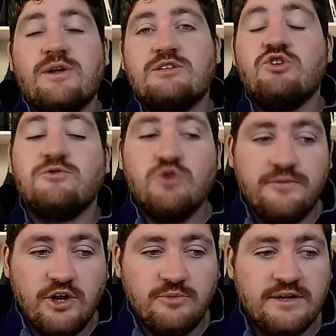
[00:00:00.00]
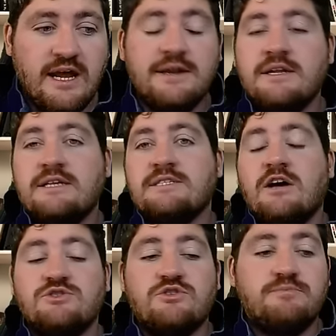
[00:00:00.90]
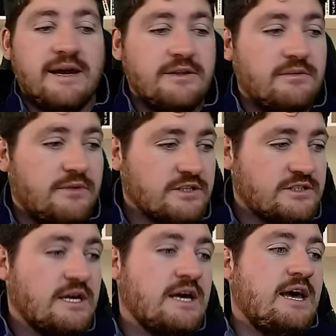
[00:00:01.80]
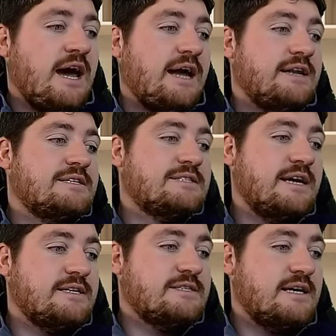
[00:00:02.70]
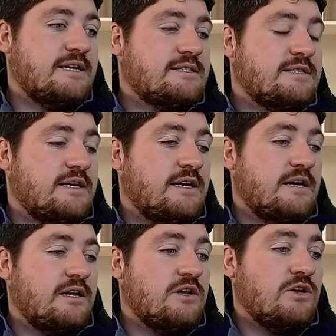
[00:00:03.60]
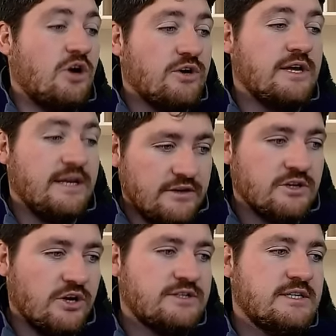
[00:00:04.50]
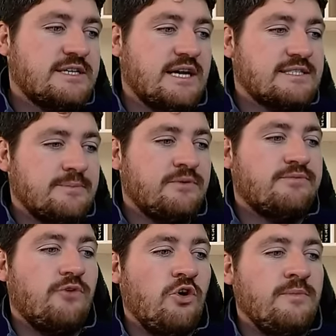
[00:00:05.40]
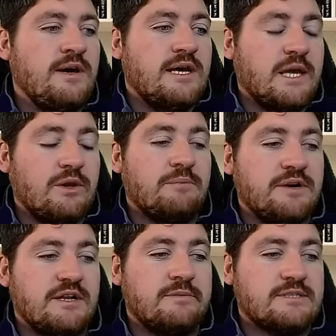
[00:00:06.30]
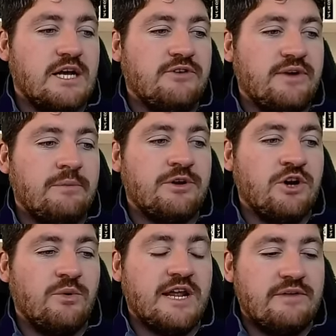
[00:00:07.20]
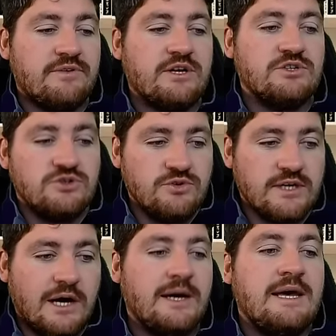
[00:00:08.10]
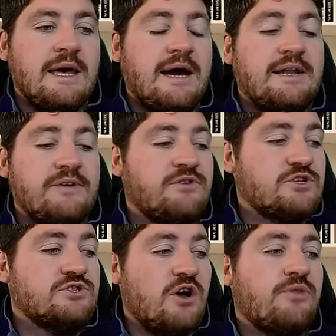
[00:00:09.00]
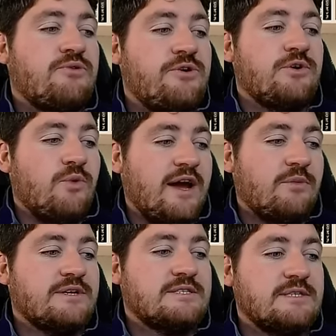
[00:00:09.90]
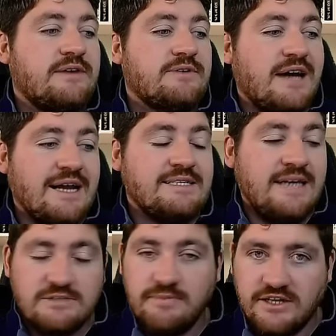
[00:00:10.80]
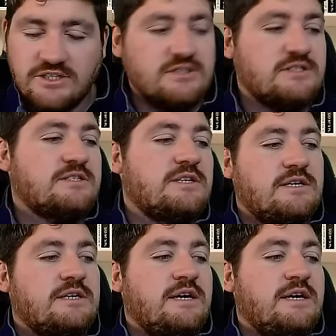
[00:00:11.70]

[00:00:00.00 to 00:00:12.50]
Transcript: dropped off a little bit and is now sort of back in the bisques. And he said that uh, he Lo did take a dip in form. He will admit it himself, and we know what Evan can do now. And Evan is not thrown away. We still have nine test matches this year.